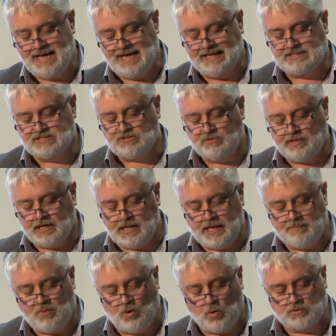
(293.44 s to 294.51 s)
is critically
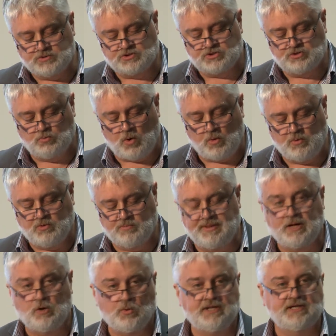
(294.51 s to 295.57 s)
important to what we'll be
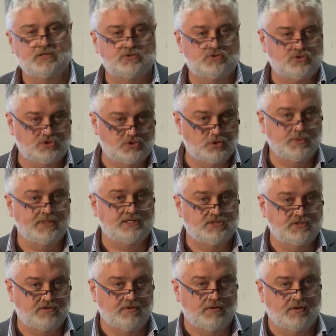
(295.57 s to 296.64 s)
looking to do in
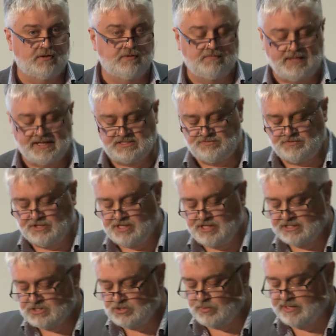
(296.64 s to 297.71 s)
the next few
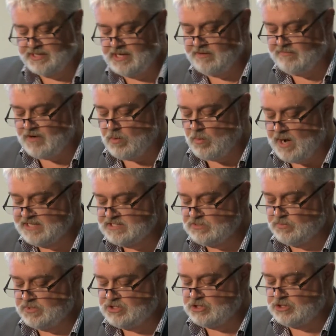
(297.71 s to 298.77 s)
years to identify ways
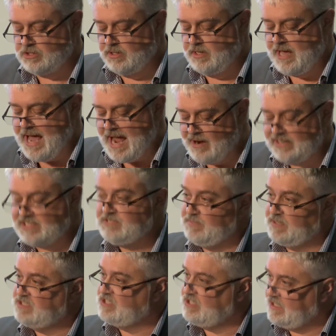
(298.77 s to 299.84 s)
in which our
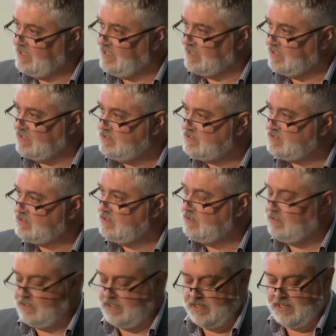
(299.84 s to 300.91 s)
expertise
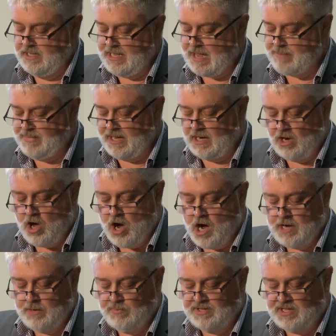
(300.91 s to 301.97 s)
can be aligned with